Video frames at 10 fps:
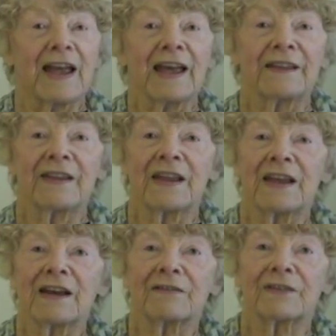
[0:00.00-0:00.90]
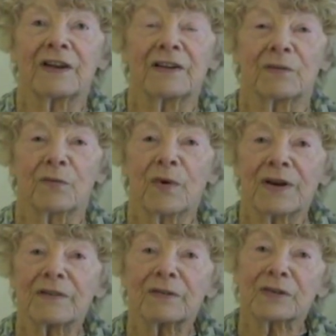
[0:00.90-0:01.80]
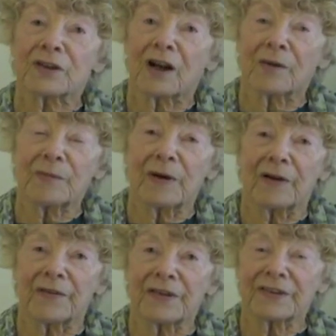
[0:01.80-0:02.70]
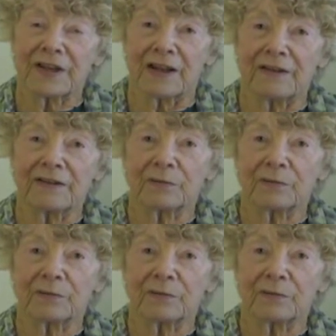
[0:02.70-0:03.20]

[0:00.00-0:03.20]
And they have done a wonderful job on this dance,